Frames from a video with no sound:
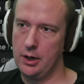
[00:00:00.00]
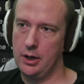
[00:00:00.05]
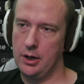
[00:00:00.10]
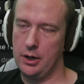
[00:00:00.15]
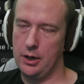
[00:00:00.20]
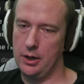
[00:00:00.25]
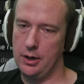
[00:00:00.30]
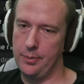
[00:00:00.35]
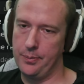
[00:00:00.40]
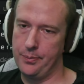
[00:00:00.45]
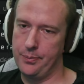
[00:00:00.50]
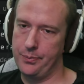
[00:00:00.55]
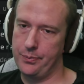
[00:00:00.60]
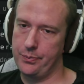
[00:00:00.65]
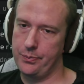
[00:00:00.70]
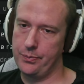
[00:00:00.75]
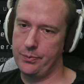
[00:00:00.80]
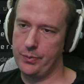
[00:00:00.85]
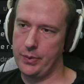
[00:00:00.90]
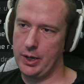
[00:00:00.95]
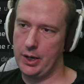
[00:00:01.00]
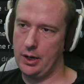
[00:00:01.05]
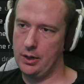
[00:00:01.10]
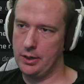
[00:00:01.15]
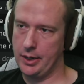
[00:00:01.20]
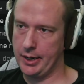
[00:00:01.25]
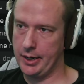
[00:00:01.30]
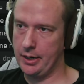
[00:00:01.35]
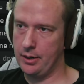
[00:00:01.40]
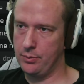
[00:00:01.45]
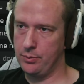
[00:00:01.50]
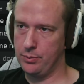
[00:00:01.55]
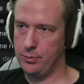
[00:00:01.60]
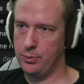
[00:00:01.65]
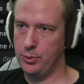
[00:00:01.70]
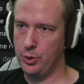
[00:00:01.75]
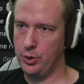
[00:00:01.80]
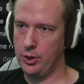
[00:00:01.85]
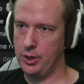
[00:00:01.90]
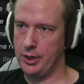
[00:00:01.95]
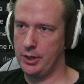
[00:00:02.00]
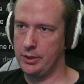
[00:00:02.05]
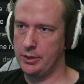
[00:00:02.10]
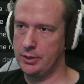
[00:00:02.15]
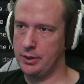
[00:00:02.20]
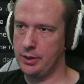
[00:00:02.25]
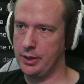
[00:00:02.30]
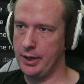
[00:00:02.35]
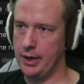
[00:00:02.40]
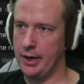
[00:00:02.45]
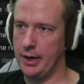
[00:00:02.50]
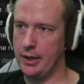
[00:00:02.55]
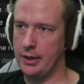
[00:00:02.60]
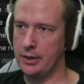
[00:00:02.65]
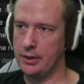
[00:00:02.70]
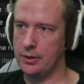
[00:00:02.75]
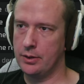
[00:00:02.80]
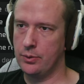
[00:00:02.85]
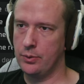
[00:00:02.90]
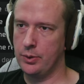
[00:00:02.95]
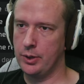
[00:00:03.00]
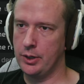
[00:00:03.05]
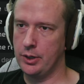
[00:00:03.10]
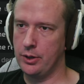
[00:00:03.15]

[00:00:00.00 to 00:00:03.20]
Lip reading: And to get more into that, when